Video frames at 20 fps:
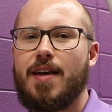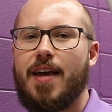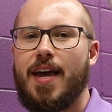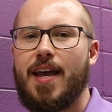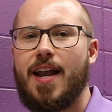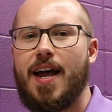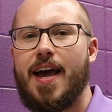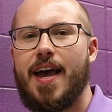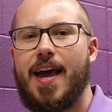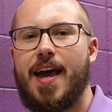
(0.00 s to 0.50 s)

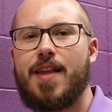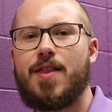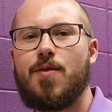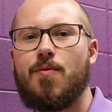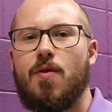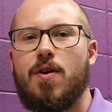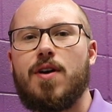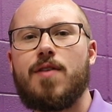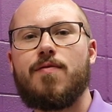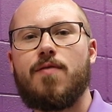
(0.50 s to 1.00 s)
and I had the
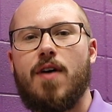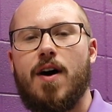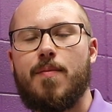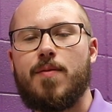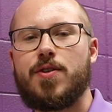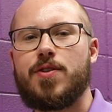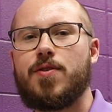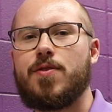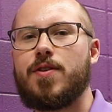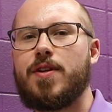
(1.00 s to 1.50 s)
wonderful
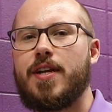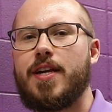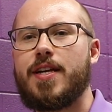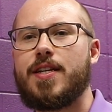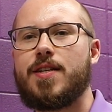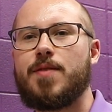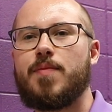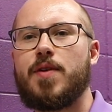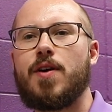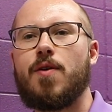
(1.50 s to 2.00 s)
opportunity
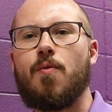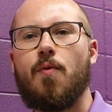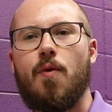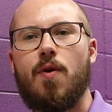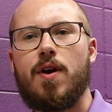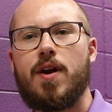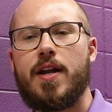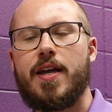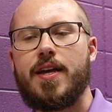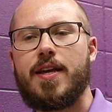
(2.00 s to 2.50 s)
to be
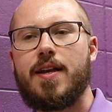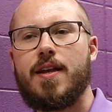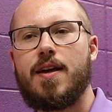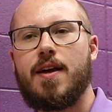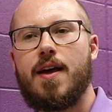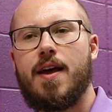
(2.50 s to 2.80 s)
awarded